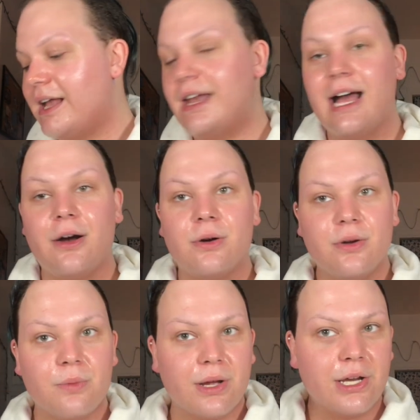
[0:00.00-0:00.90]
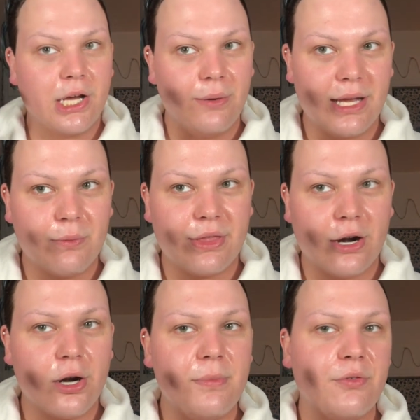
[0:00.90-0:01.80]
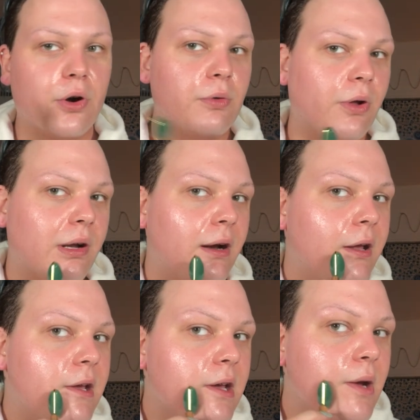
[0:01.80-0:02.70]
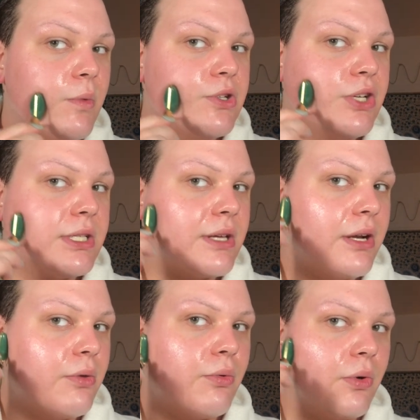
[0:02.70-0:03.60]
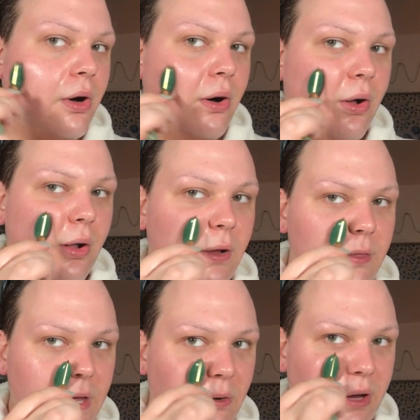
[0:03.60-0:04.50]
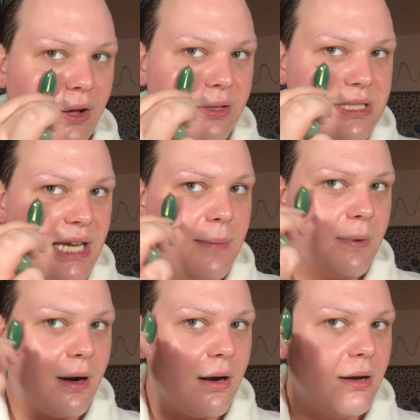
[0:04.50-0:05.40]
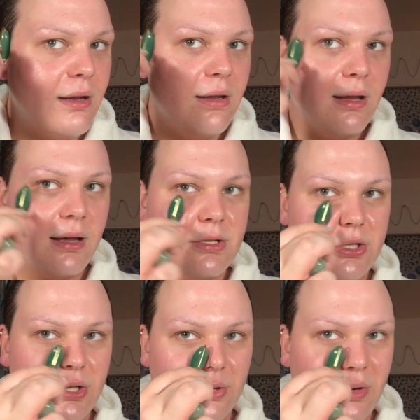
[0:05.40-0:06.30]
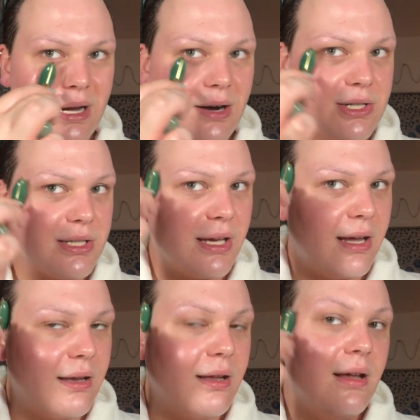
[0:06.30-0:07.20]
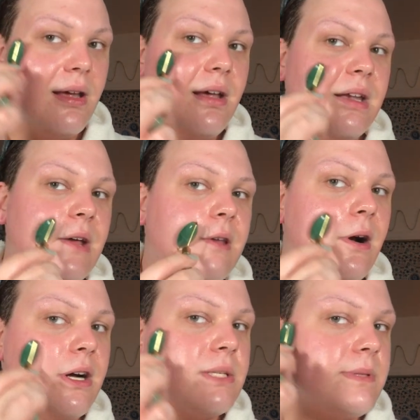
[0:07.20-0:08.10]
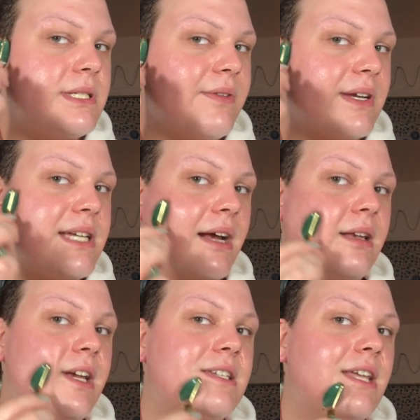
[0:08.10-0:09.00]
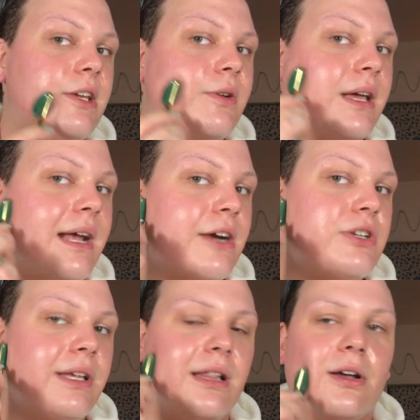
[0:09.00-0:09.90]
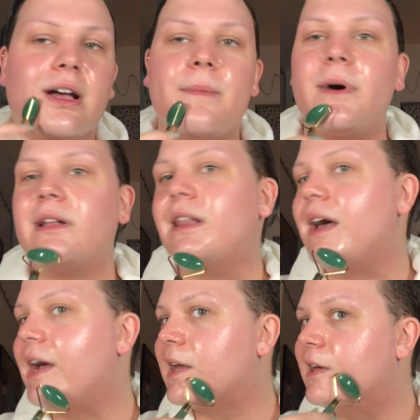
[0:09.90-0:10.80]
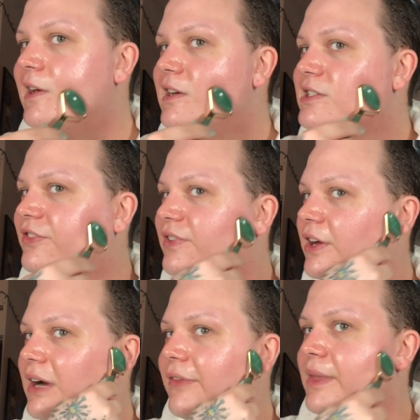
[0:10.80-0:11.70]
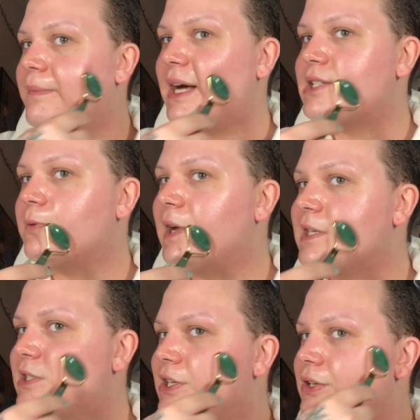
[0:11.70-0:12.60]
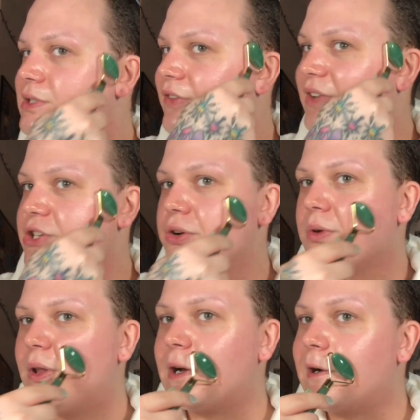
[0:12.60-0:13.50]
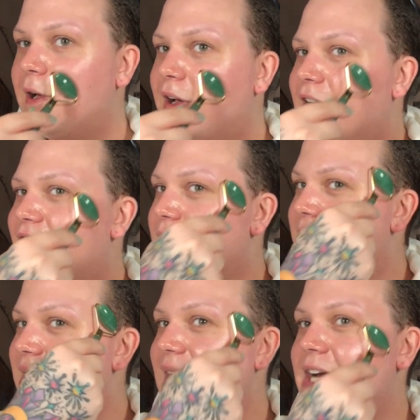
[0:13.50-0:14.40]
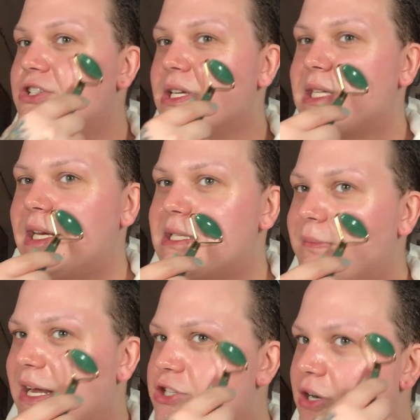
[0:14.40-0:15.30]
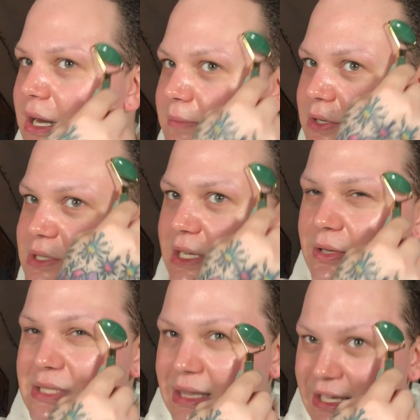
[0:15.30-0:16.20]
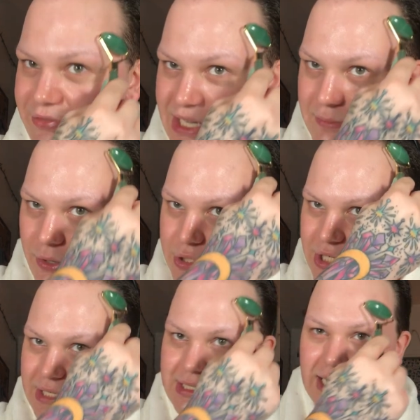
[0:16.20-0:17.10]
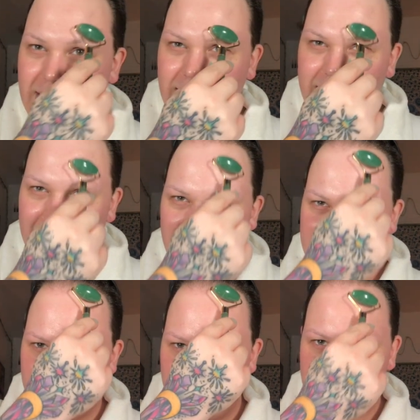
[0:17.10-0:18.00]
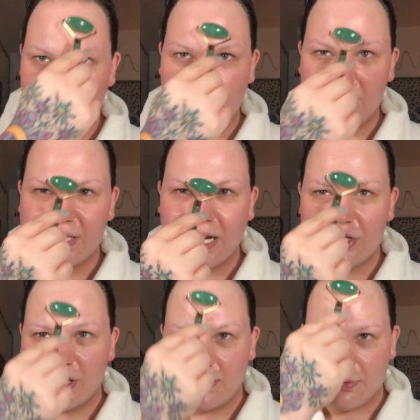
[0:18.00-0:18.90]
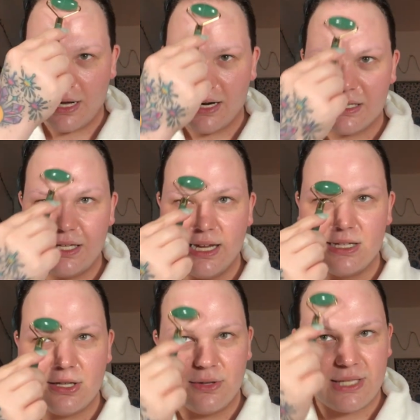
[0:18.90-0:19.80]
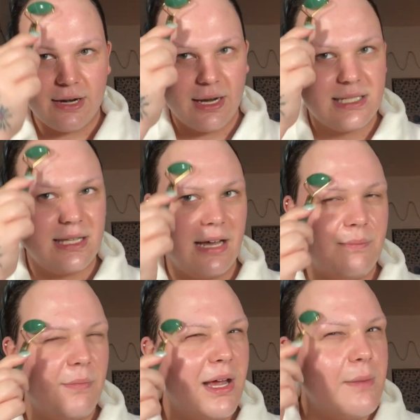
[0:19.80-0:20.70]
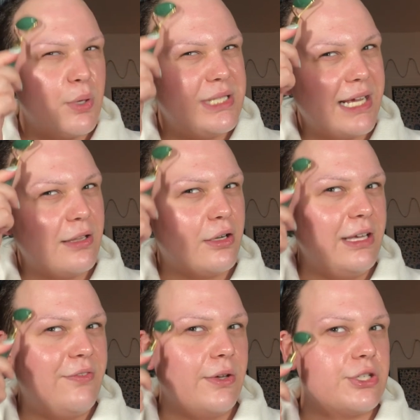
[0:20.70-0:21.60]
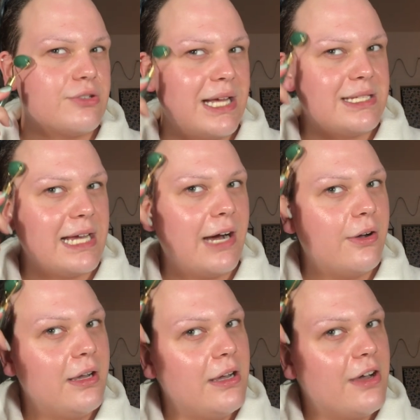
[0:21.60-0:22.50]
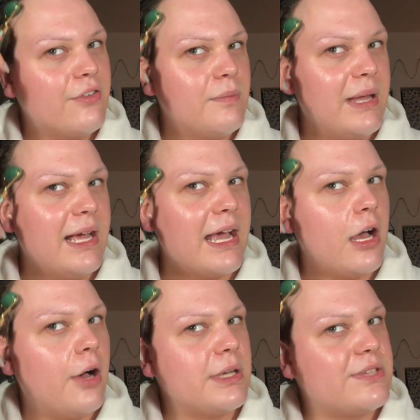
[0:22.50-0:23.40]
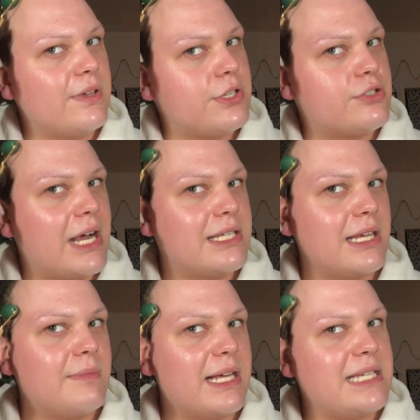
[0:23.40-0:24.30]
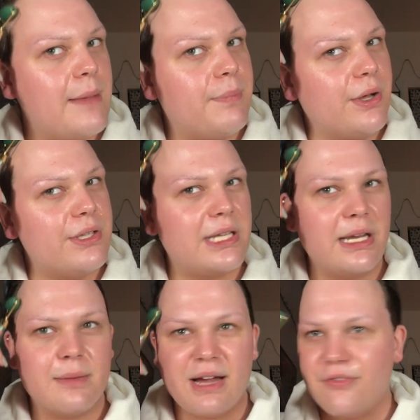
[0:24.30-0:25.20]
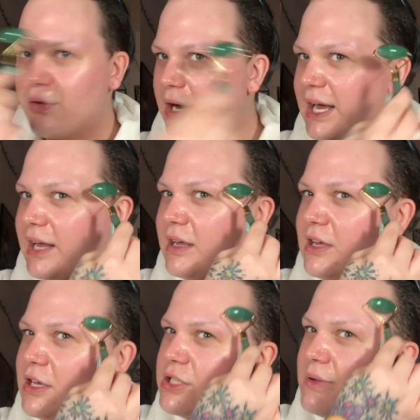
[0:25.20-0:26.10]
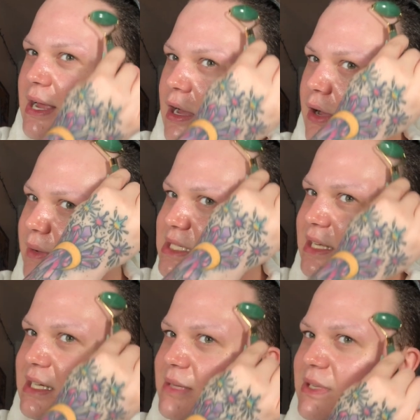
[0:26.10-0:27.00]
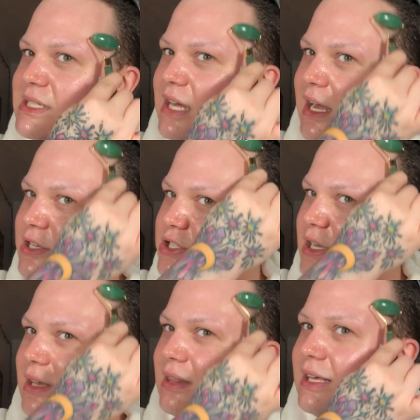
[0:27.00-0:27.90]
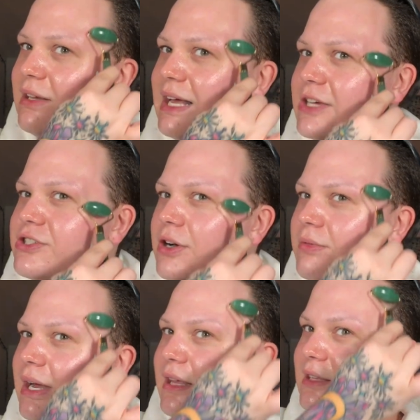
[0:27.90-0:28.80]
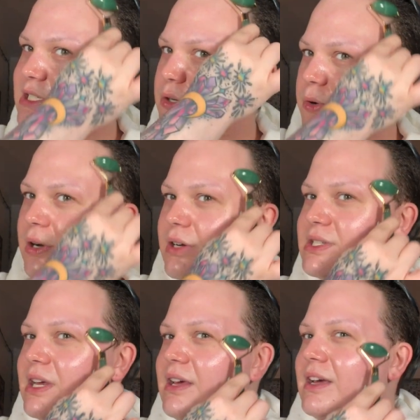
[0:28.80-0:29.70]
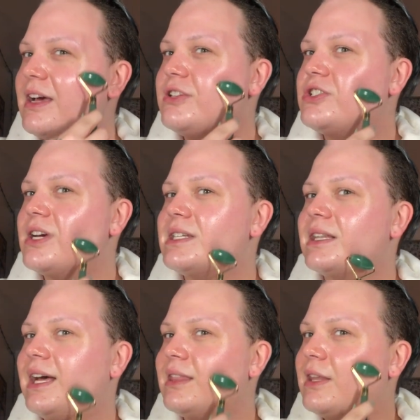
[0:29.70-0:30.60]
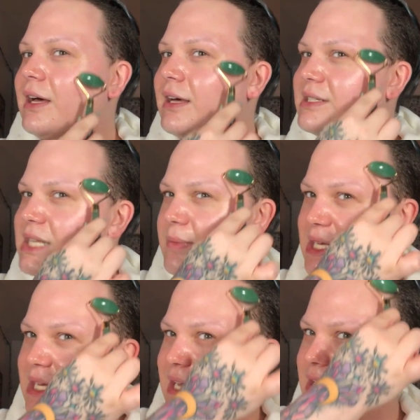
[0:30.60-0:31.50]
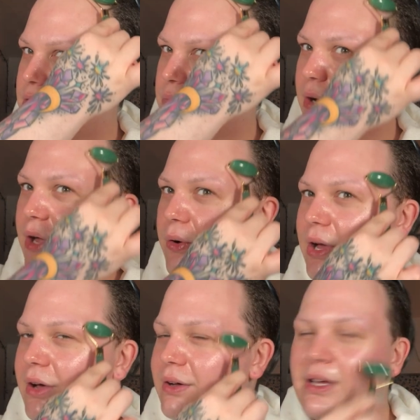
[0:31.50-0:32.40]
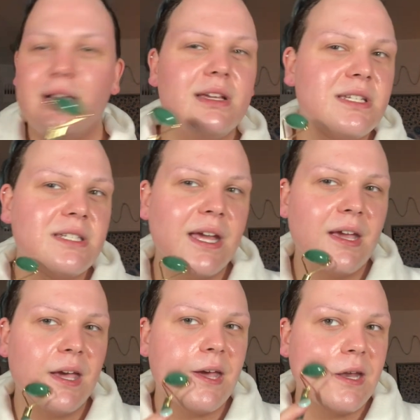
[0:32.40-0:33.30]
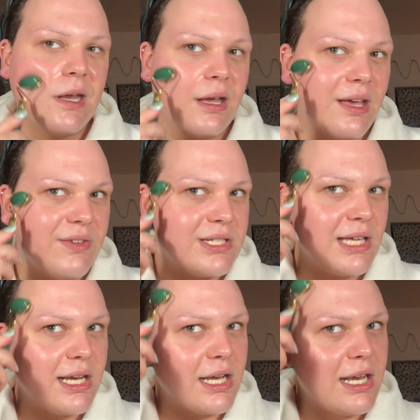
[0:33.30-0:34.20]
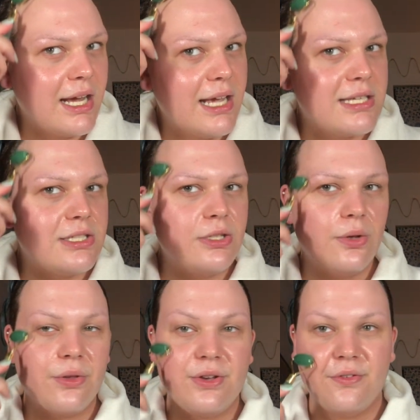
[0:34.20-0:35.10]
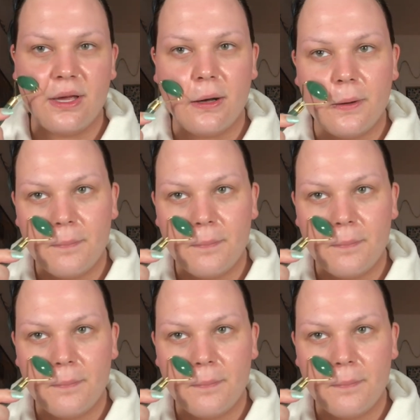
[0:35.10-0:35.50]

And now we're gonna go in with our herbivore roller and we're just gonna roll the oil deeper into our skin. Now there are specific techniques that you can actually look up online to figure out the best ways to use a facial roller. For me, I just like to make sure I'm using those lifting motions and I like to make sure I'm massaging the product into those areas that particularly feel stressed out. For me, I always feel stress in my temples and in my forehead, so I always like to massage a little extra right in these corners and just let the CBD and the royal oil sink in and give us that nice soothed feel